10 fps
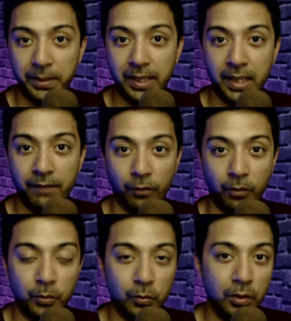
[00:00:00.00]
api
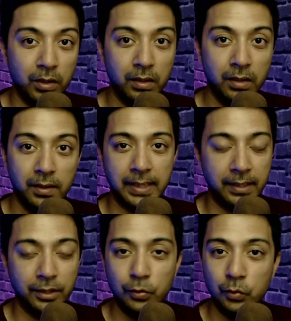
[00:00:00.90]
from google
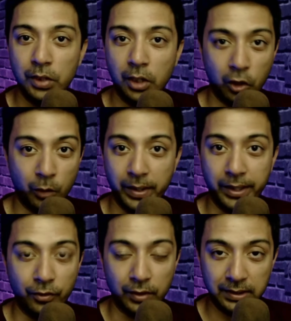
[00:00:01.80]
and do the
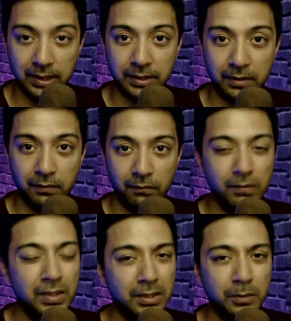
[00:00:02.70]
automatic translation
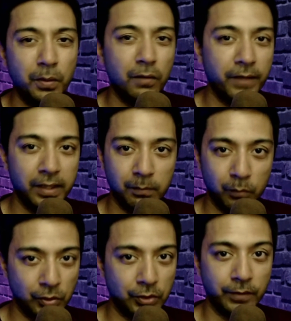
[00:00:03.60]
which is perfect
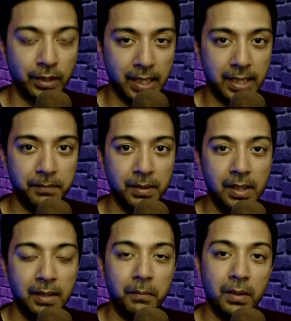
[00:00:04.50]
most of the time
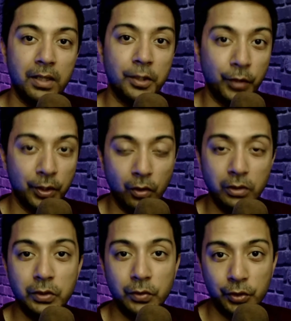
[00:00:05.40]
but you can
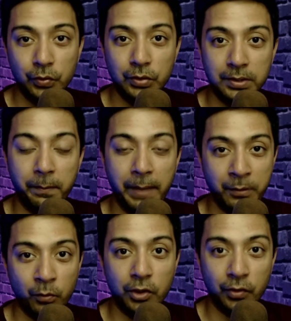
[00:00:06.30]
also use the
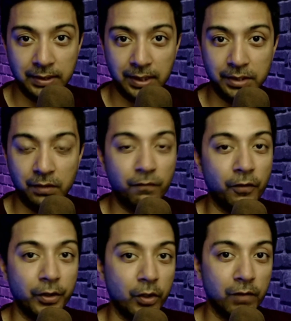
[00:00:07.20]
manual translation
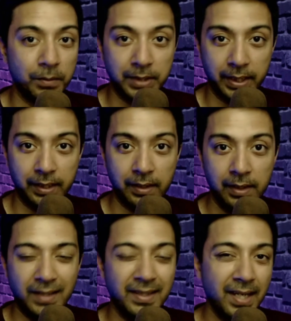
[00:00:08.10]
for your website
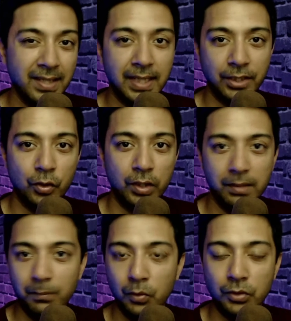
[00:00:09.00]
and that is actually
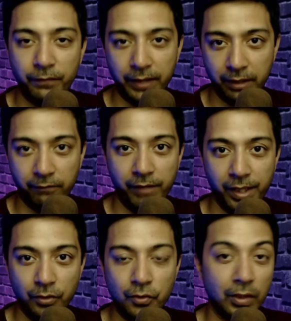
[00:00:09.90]
the most effective
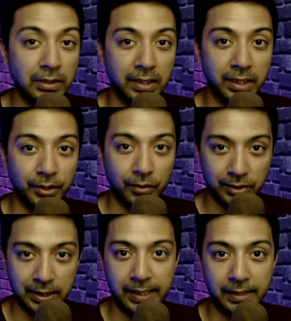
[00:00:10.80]
way to translate your
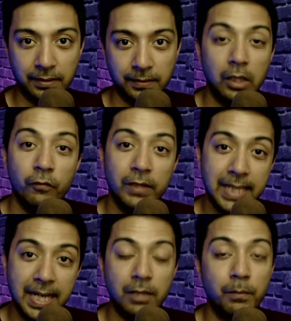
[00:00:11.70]
site along with
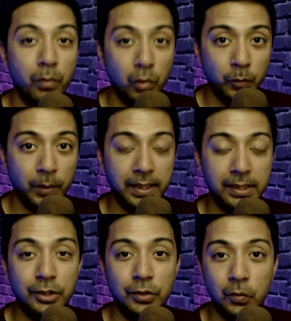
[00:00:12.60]
that both
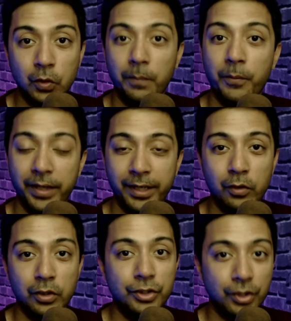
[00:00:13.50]
plugins do a pretty
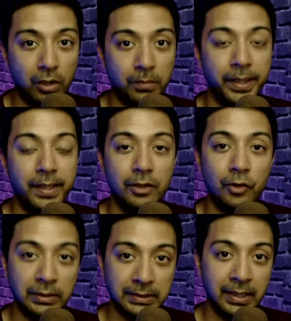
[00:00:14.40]
good job in
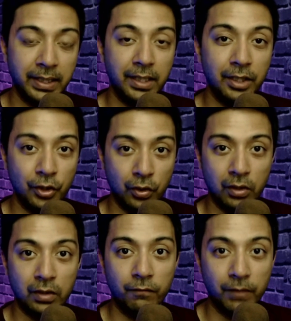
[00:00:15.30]
translating
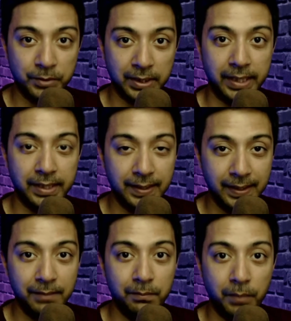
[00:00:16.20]
your website
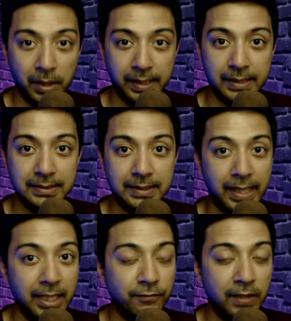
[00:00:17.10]
theme plugins
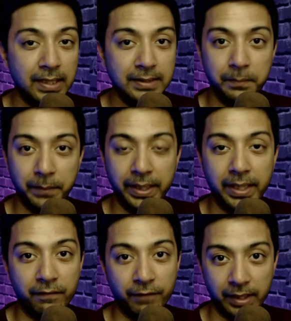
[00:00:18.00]
as well as
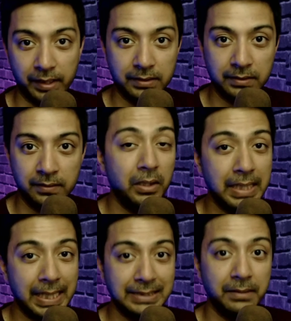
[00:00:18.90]
media files
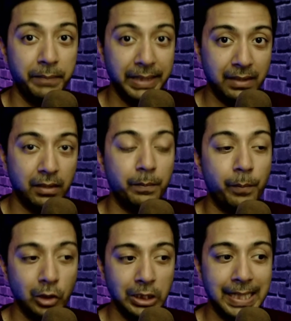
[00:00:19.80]
but as a beginner
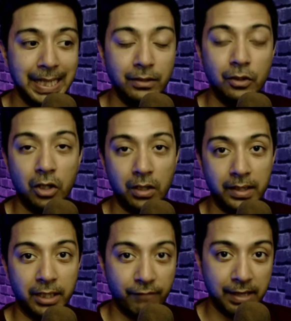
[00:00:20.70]
polylang got
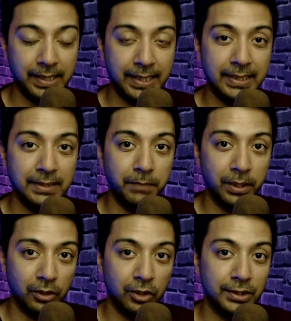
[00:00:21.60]
an advantage
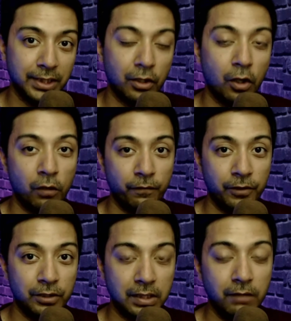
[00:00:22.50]
because it
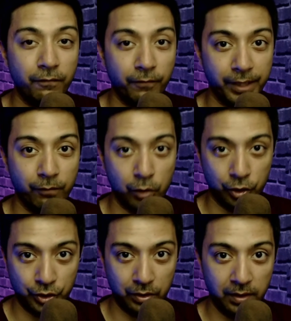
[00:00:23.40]
offers a free
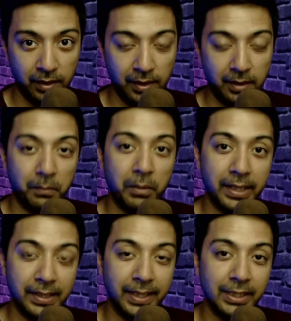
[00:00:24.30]
version
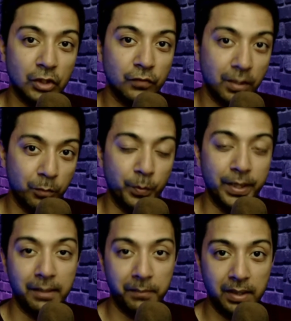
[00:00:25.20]
but in case of
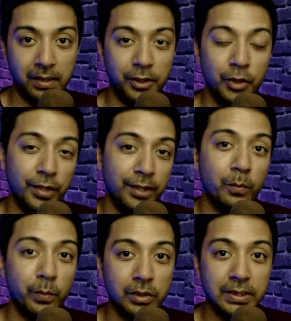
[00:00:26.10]
WPML, you need
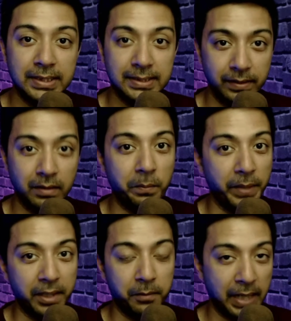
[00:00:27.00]
to purchase their
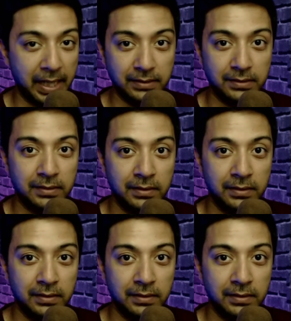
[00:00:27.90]
paid plans.